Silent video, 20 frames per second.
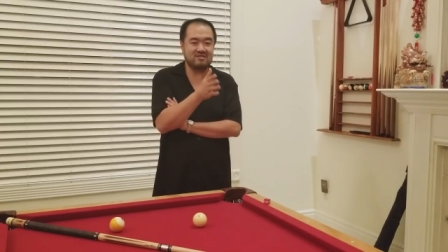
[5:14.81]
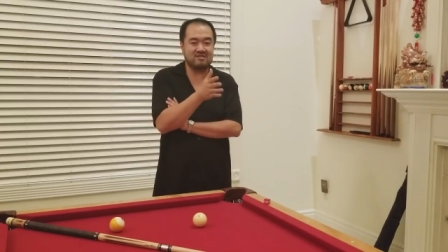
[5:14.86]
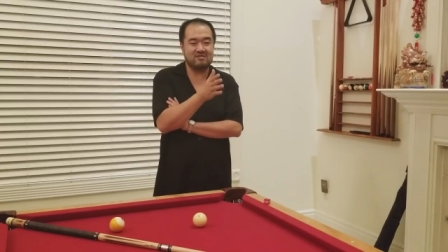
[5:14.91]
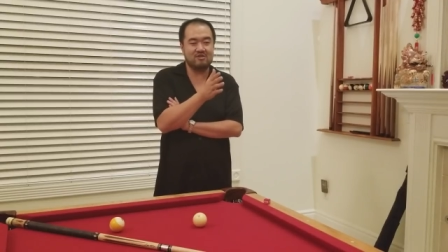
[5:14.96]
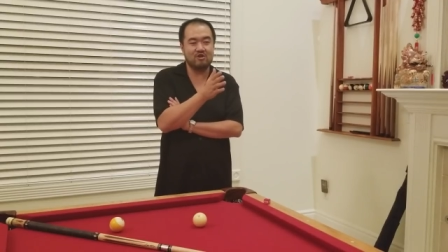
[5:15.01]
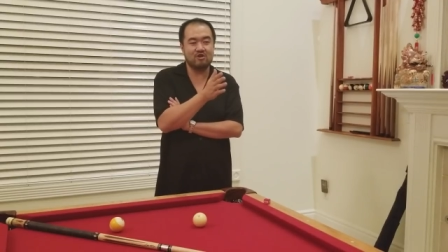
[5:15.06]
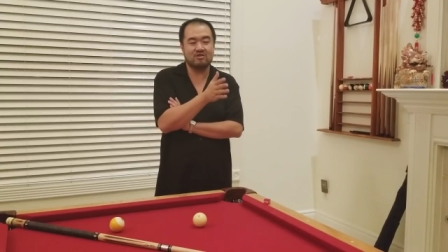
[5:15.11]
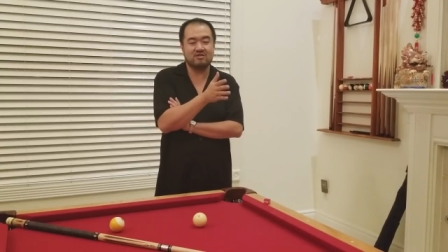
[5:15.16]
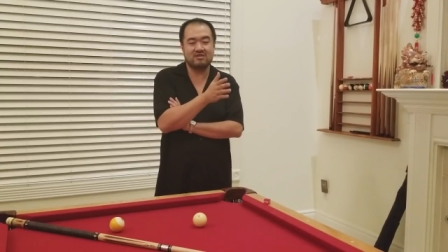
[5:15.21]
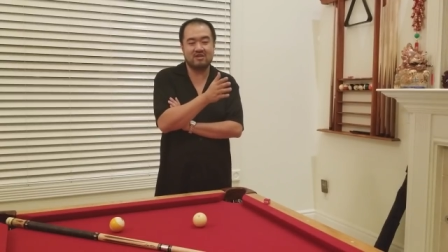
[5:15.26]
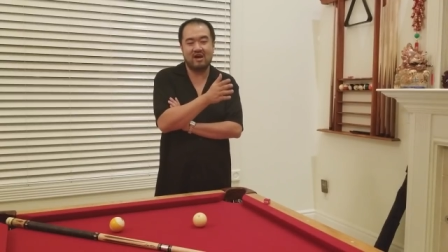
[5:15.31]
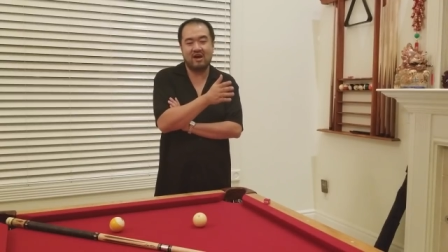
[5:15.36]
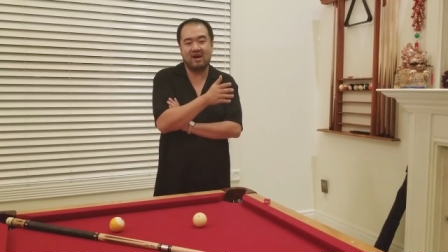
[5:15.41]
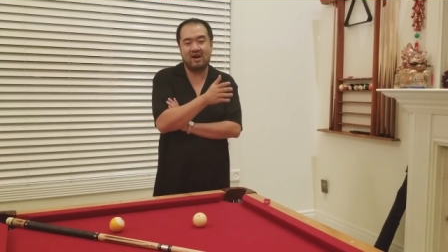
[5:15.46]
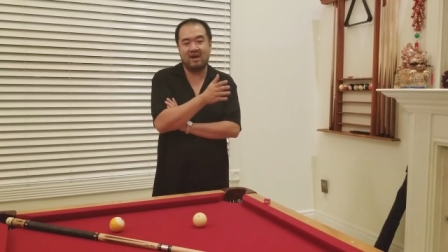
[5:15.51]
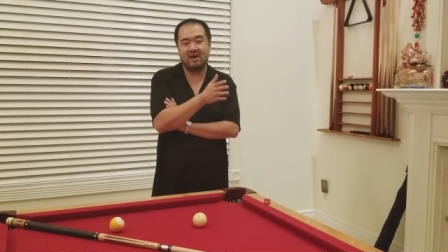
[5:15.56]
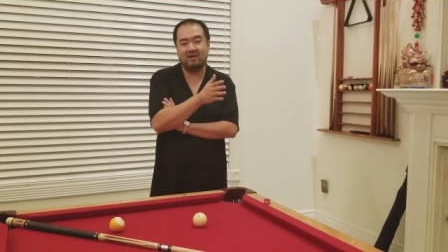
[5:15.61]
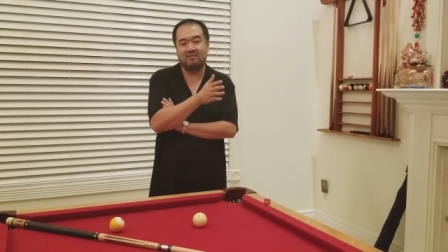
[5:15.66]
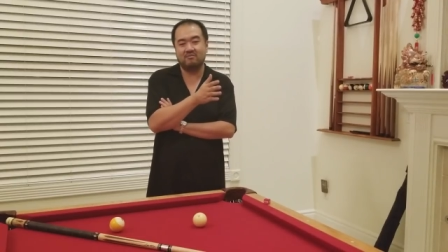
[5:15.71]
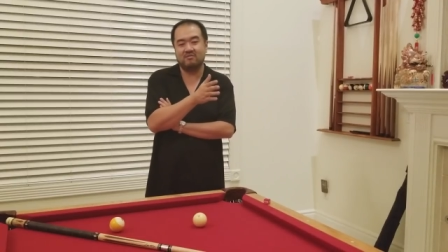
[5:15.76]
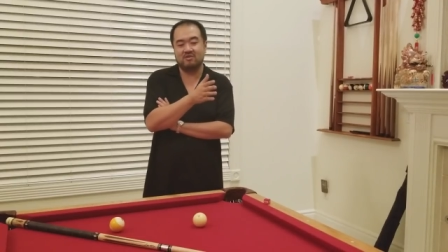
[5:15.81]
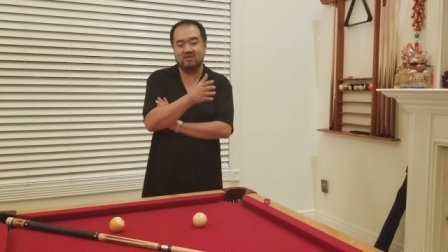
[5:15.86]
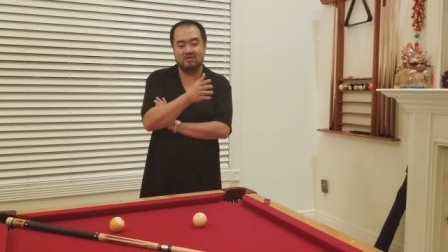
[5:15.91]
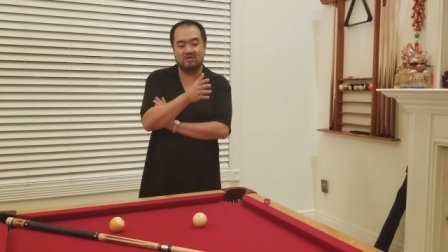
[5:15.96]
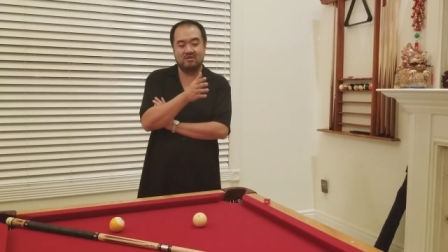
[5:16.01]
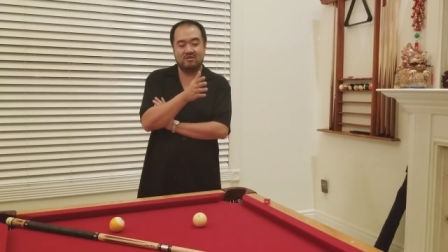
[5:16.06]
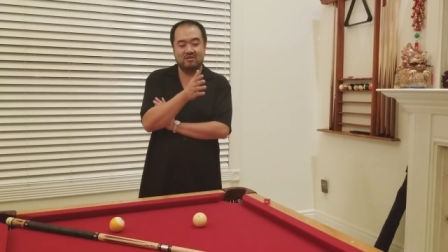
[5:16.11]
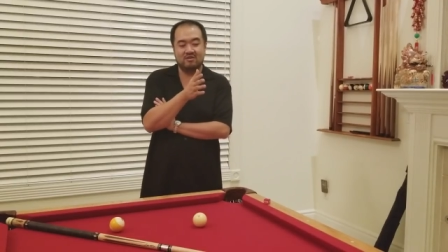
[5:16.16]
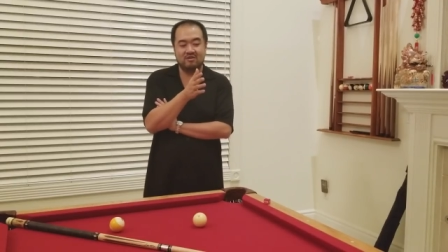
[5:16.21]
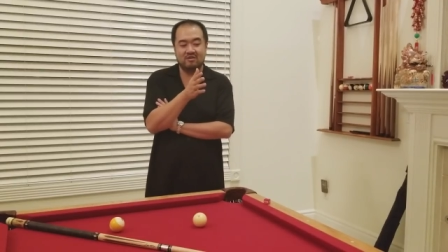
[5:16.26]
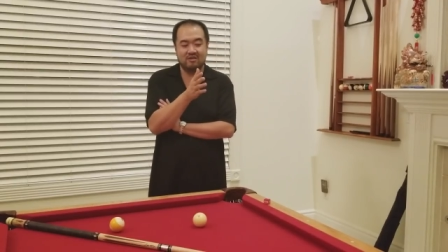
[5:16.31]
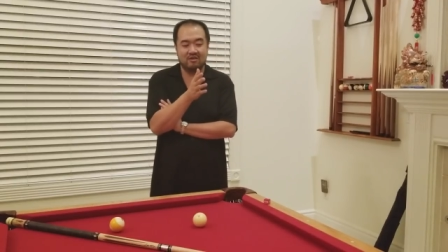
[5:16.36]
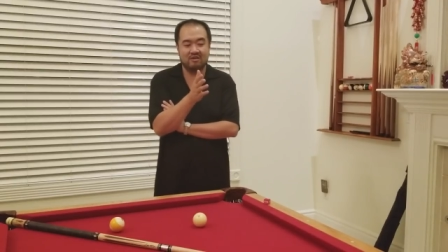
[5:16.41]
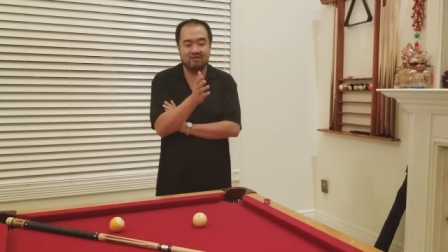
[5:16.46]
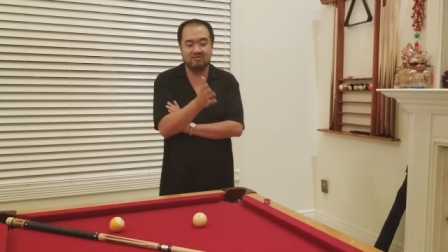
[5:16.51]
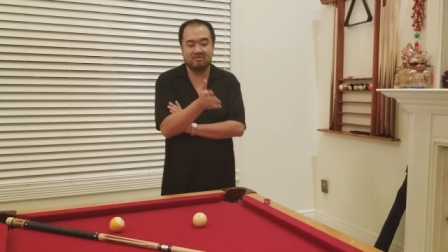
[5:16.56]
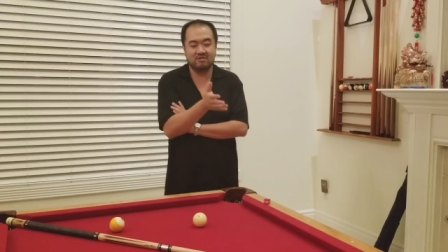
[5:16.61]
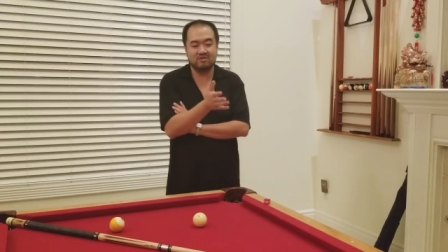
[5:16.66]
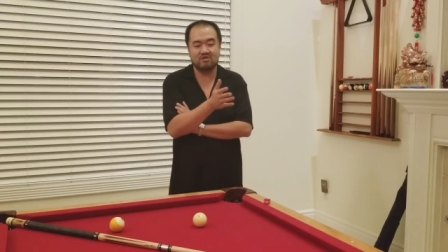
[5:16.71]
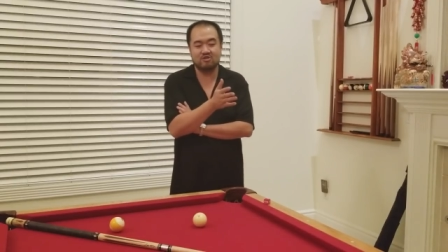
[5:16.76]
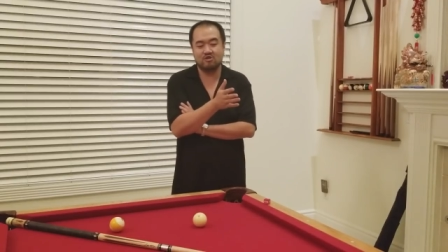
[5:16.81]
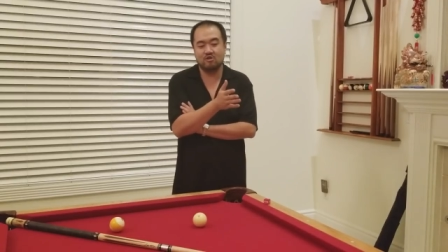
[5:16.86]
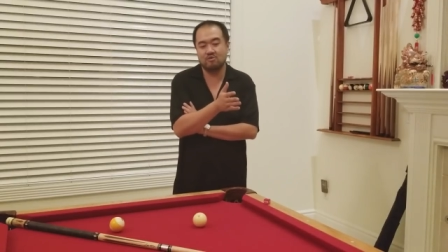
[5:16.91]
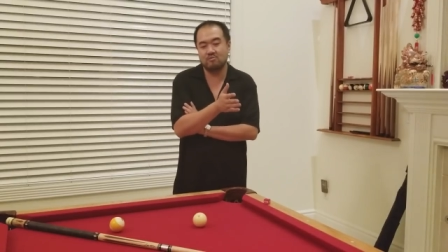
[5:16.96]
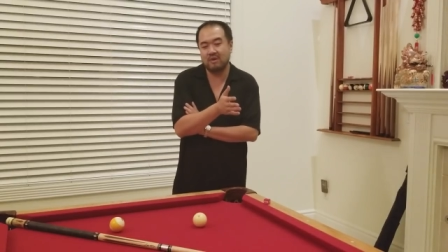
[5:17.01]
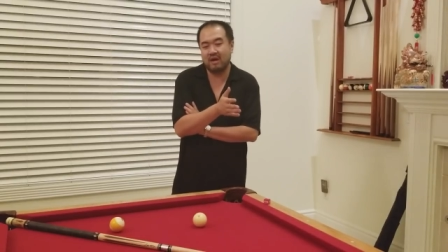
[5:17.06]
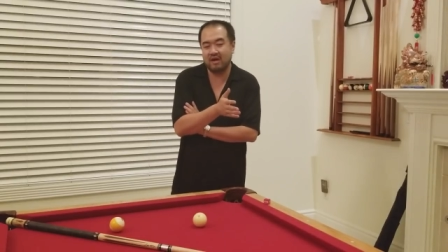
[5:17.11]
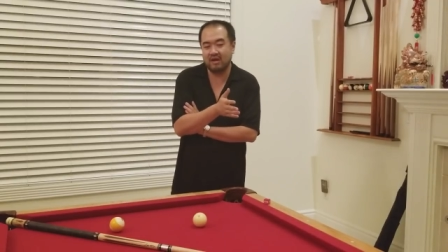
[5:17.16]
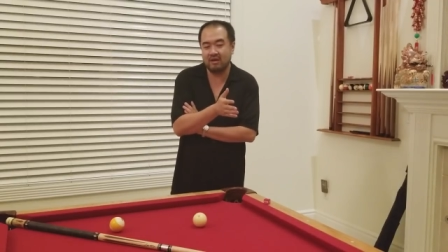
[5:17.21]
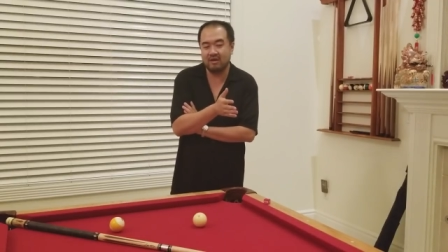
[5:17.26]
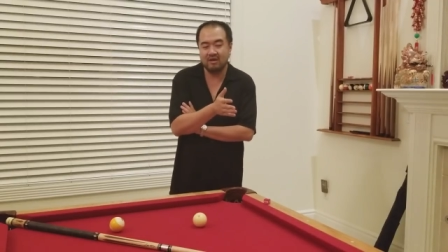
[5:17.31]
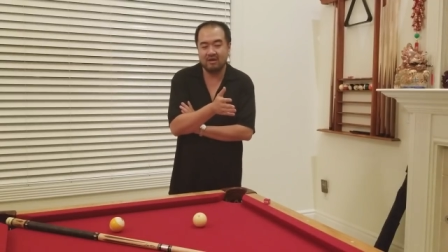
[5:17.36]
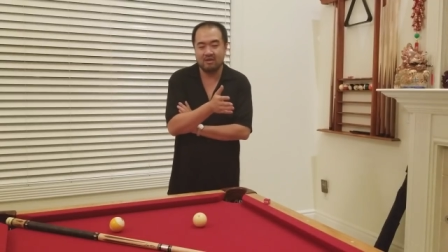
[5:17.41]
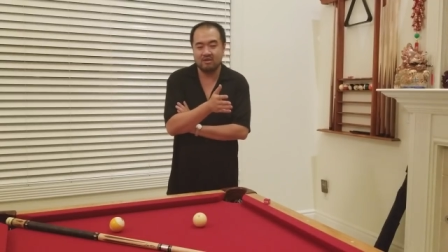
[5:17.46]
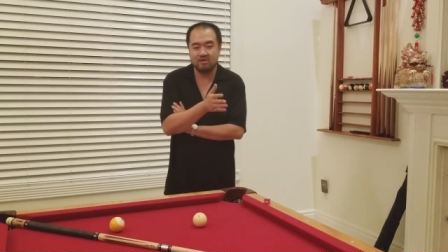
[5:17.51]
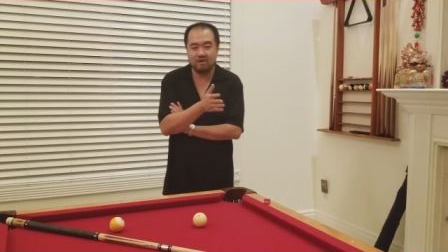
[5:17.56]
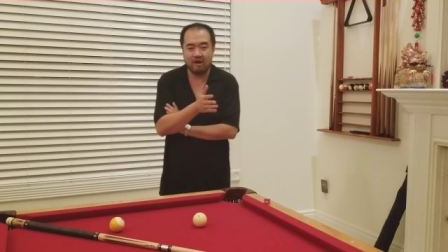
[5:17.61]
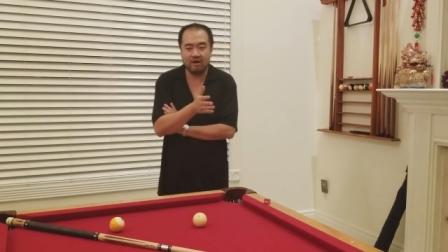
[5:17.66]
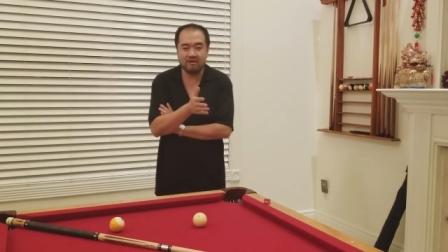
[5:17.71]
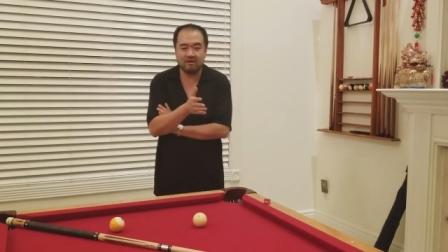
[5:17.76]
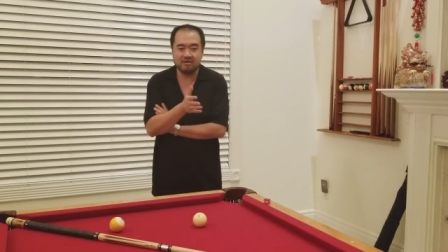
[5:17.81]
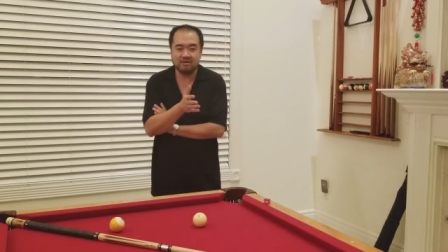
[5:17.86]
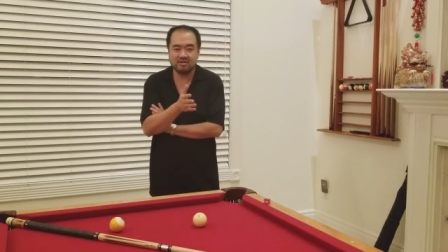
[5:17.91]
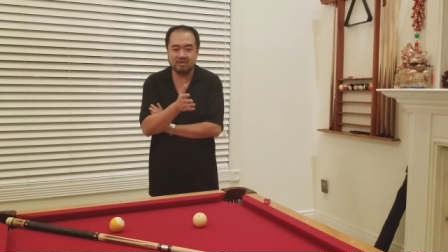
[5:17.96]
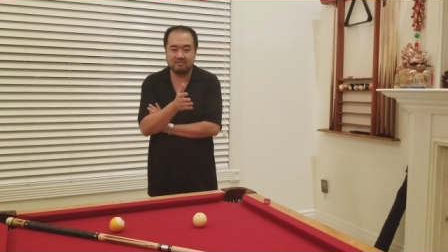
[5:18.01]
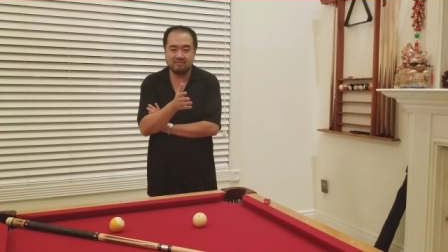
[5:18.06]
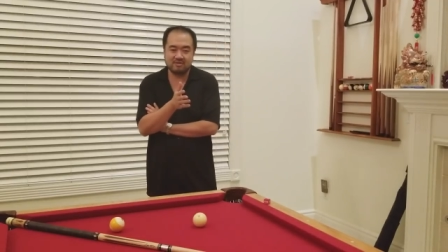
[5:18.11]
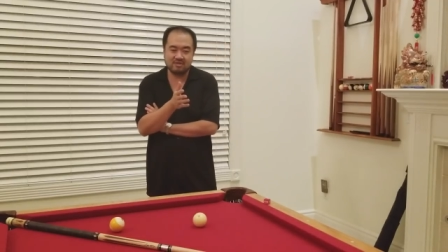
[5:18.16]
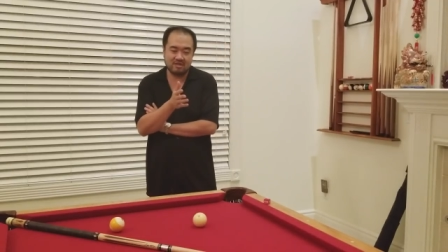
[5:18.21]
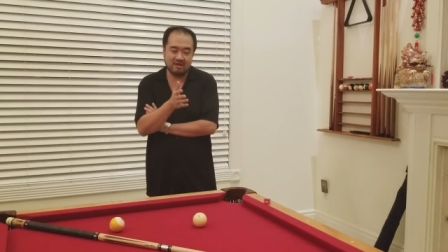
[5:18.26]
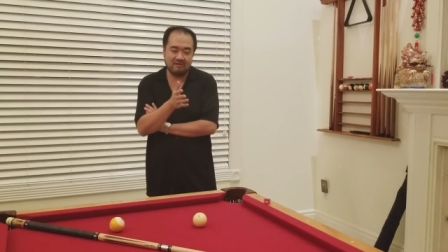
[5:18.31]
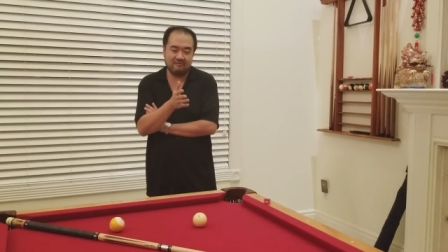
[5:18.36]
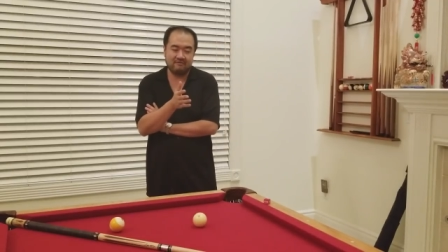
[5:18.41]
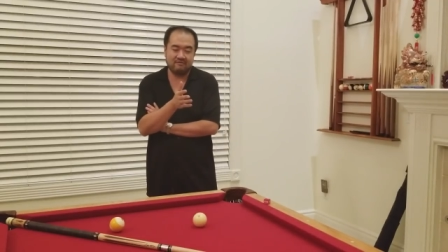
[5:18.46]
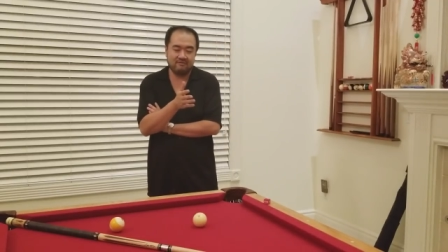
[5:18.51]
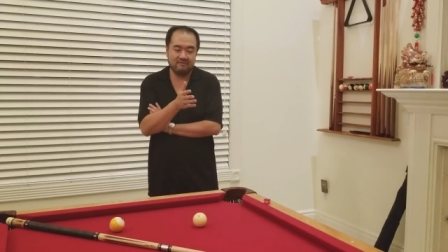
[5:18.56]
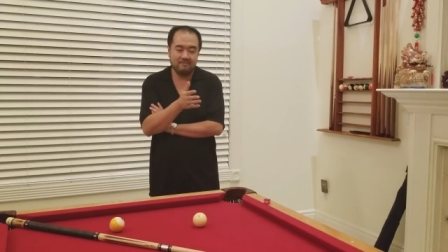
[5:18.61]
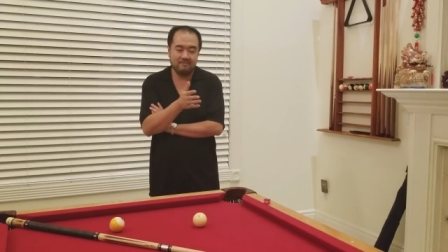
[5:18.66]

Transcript: took time to, you know, just show my daughter some stuff,